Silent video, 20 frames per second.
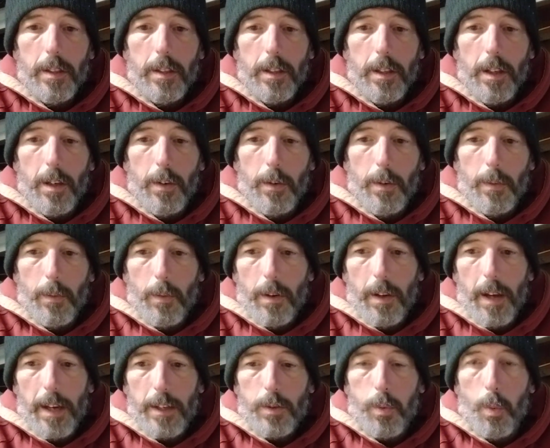you know,
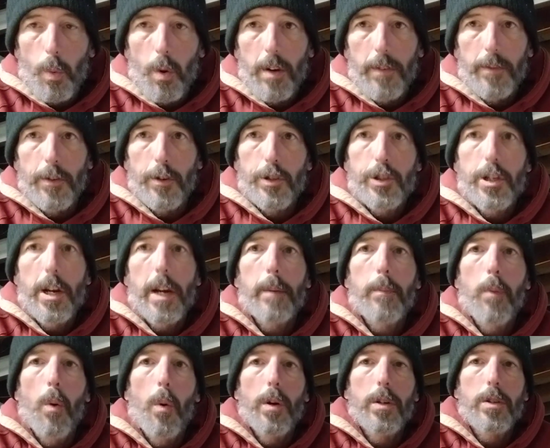that's one of your
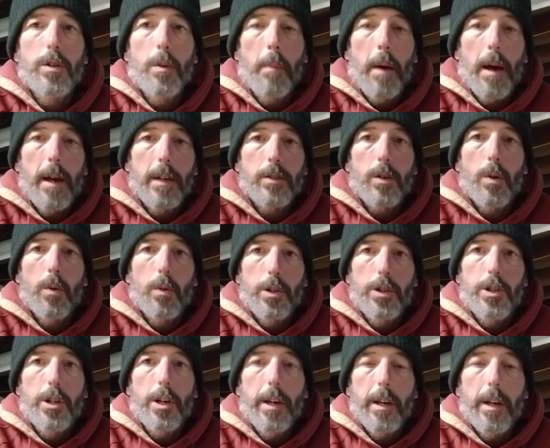checkpoints your mind's going
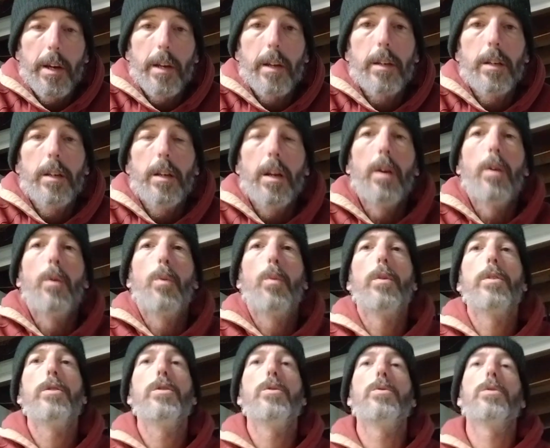to check, you know,
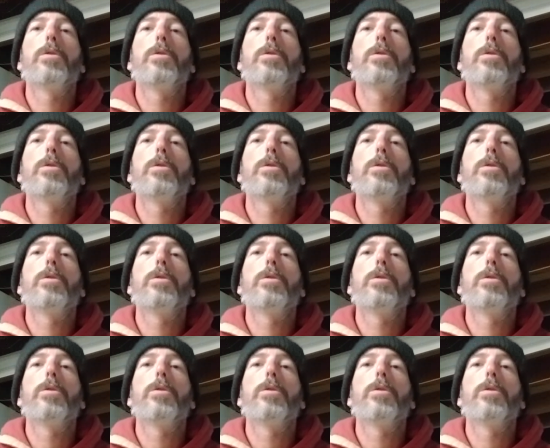once you